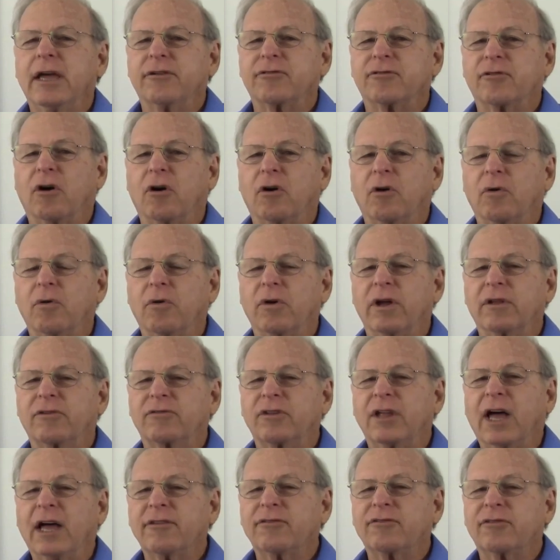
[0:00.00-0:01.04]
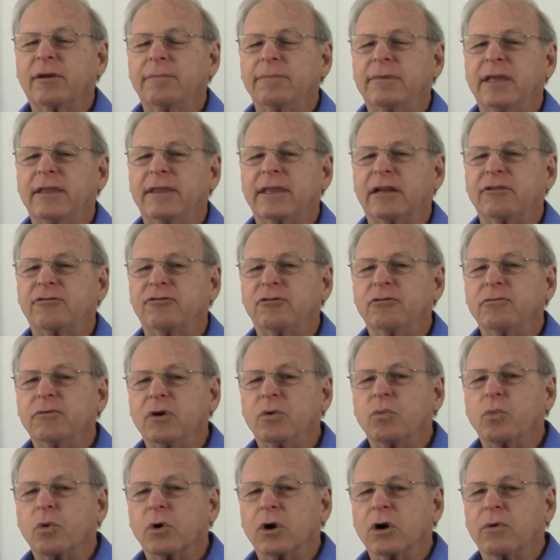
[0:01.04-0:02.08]
So it's not something that you
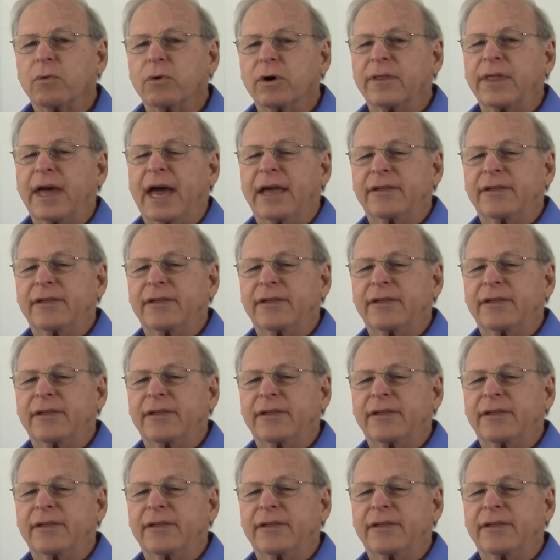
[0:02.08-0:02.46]
would work with